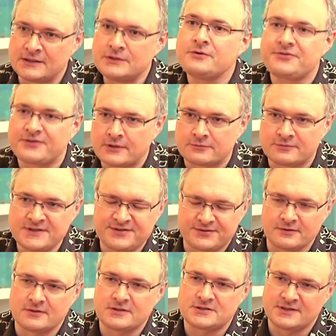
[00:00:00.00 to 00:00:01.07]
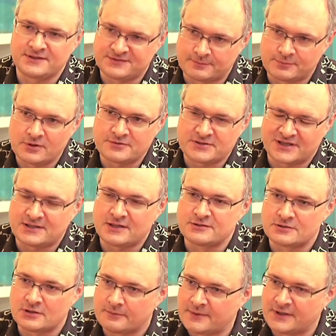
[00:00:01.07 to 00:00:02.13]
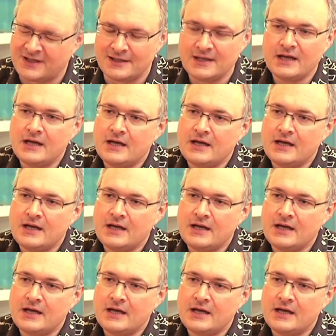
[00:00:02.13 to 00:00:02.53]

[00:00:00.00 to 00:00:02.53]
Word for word: Youth in Research. It's a project in Germany